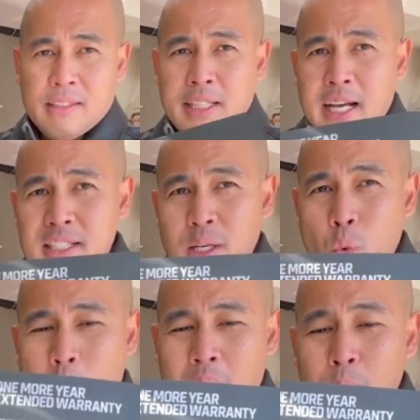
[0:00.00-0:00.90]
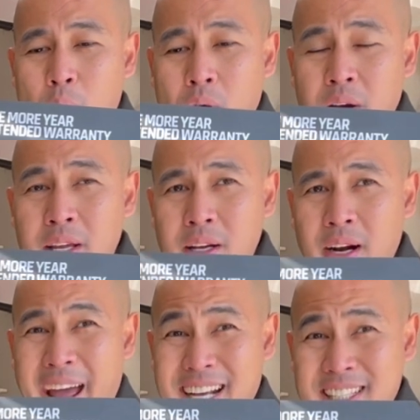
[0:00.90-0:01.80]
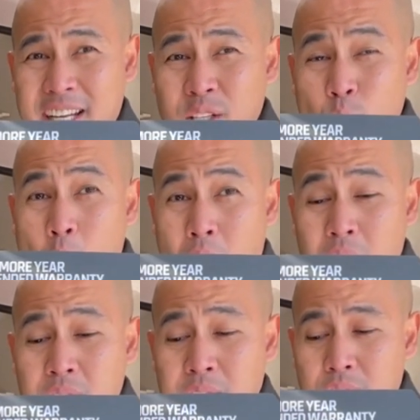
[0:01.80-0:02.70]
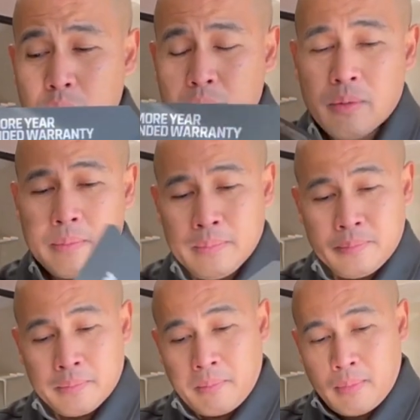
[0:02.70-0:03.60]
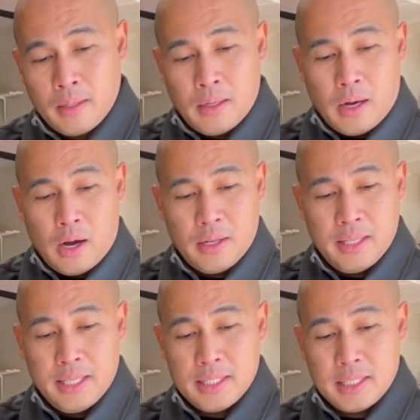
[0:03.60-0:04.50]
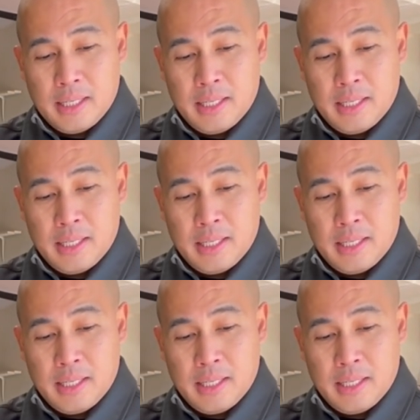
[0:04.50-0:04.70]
It has the 1 more year extended warranty too on this